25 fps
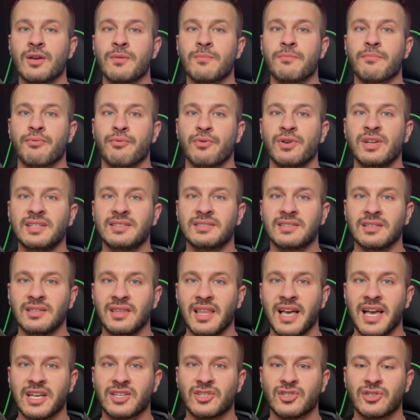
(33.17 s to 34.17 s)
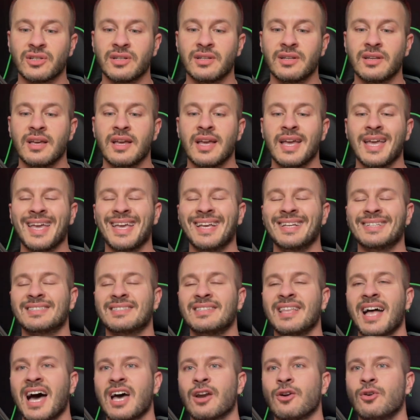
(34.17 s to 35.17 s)
Pre-selection is
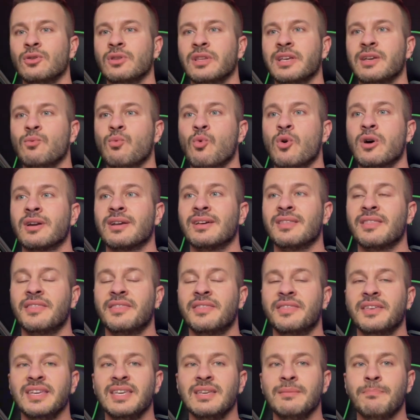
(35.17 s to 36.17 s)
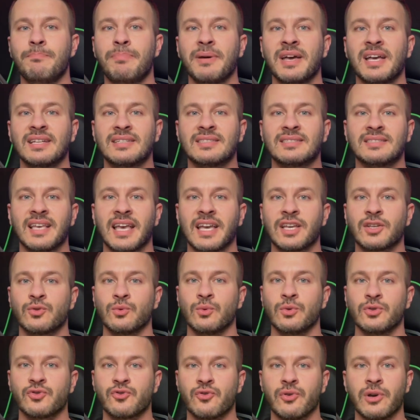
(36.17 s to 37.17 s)
not only one of the best
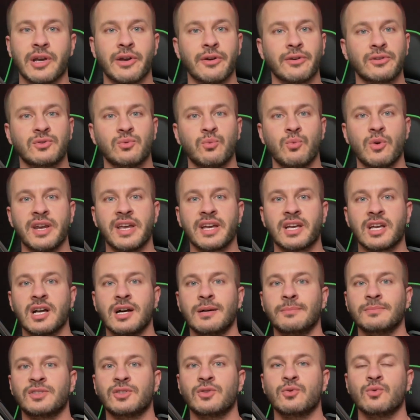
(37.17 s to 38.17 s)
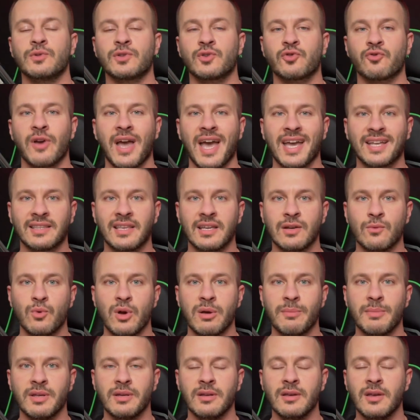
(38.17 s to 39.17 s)
sexual triggers when it comes to attracting
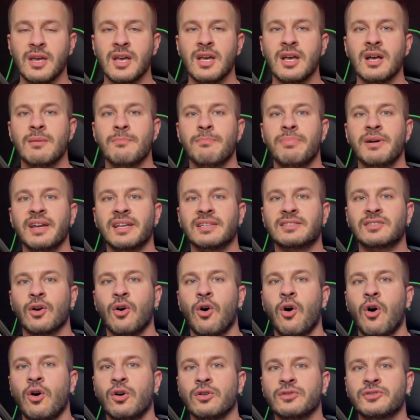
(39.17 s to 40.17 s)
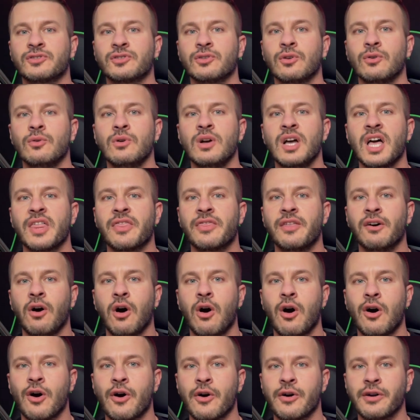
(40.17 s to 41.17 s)
women, but it's also the
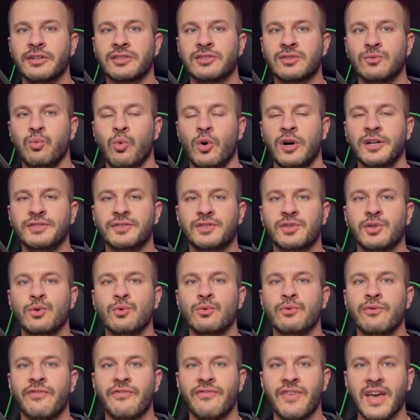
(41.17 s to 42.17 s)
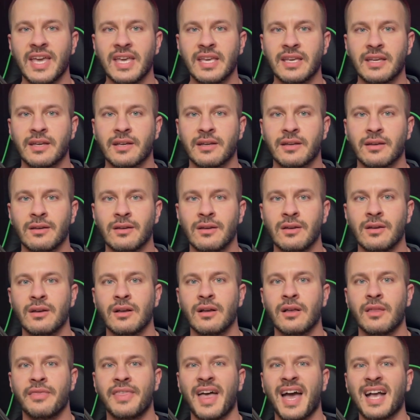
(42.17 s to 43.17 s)
hardest one to fake.
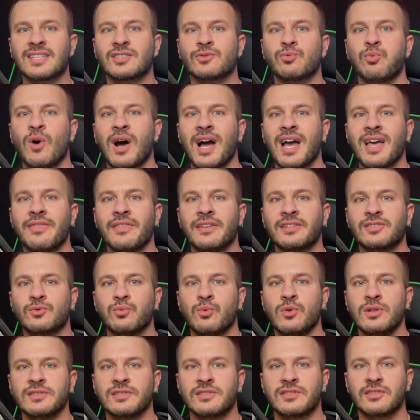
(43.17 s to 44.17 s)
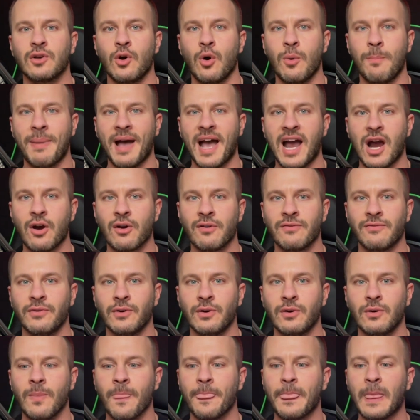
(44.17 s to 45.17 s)
That's why this one's so
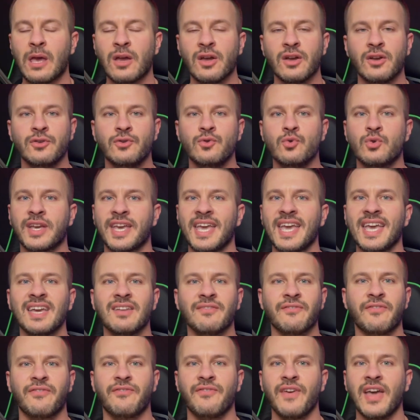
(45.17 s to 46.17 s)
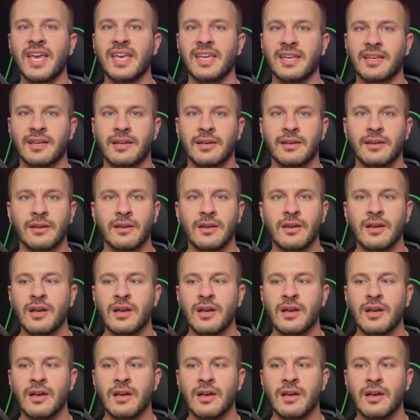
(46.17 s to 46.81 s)
powerful. You can't fake